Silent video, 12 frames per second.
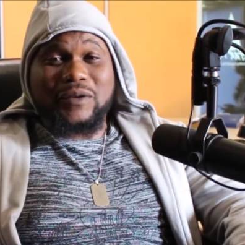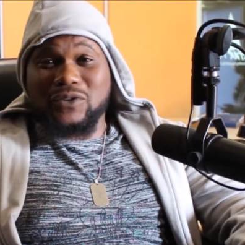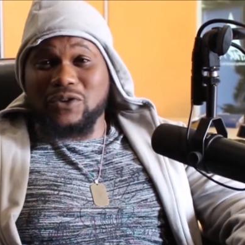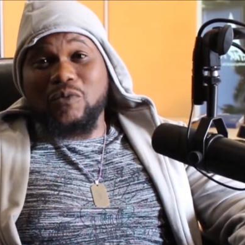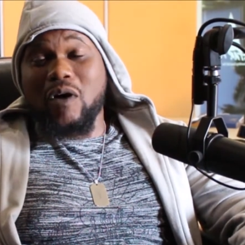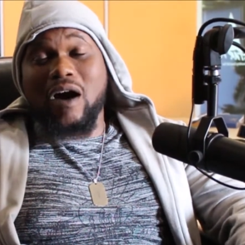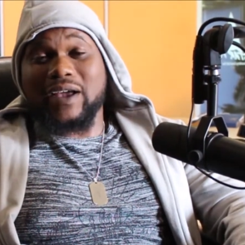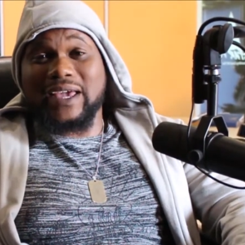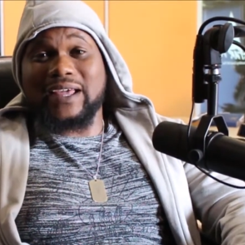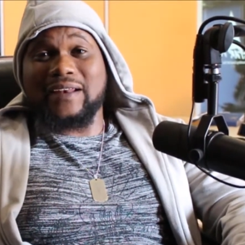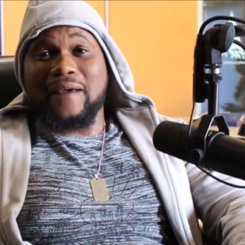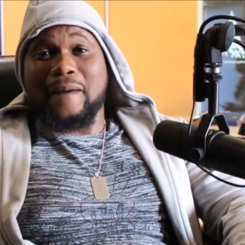you walk
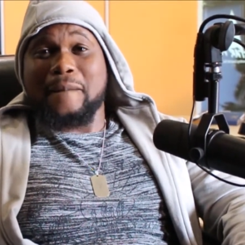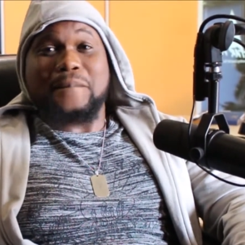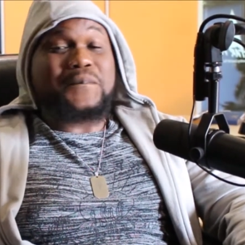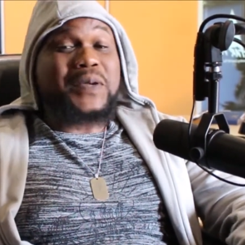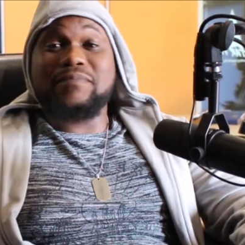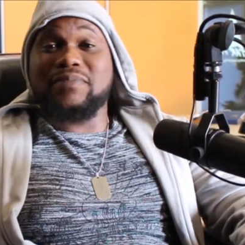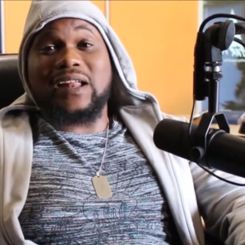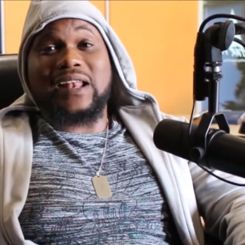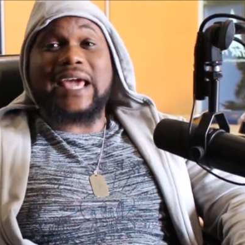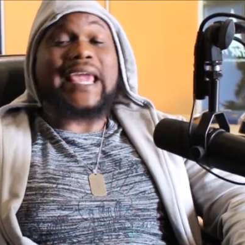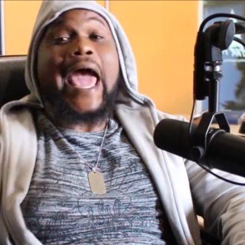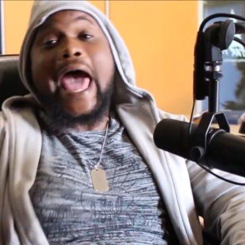in, people are
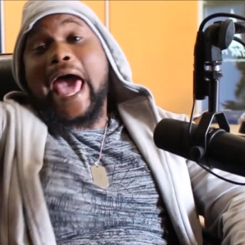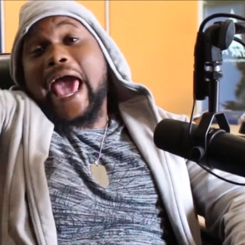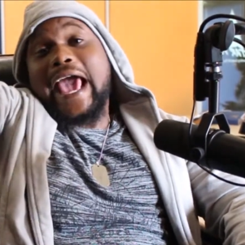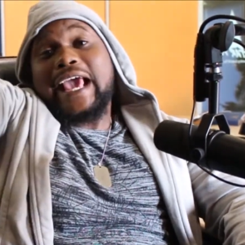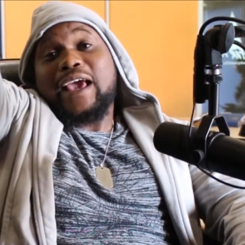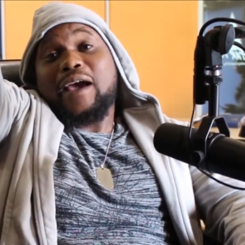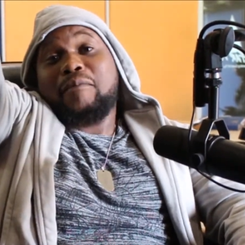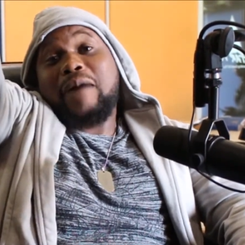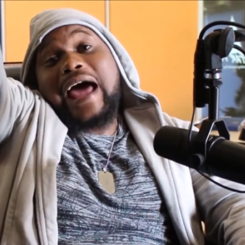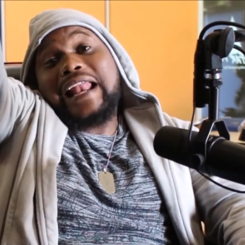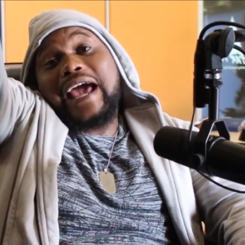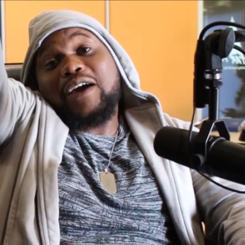like, hey,
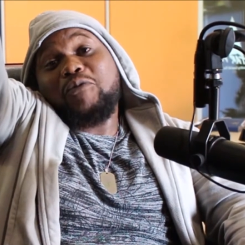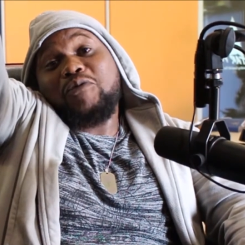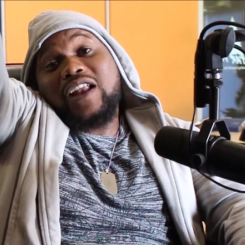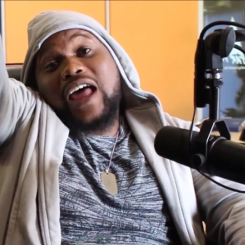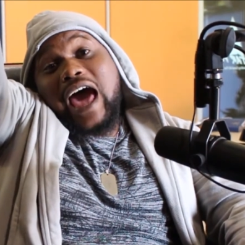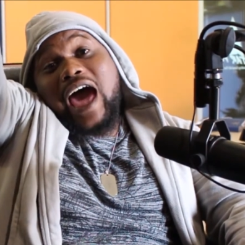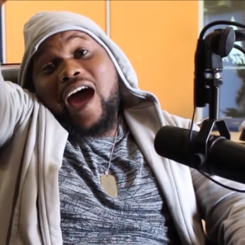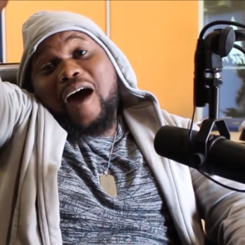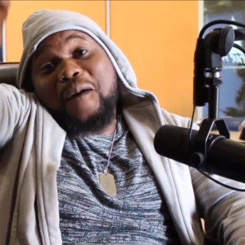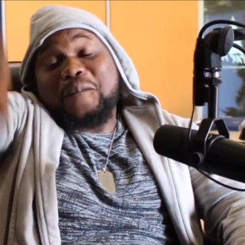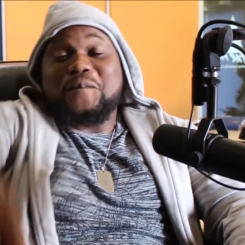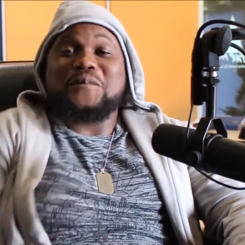my nigga, what the
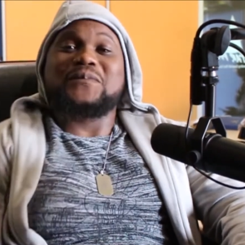hell?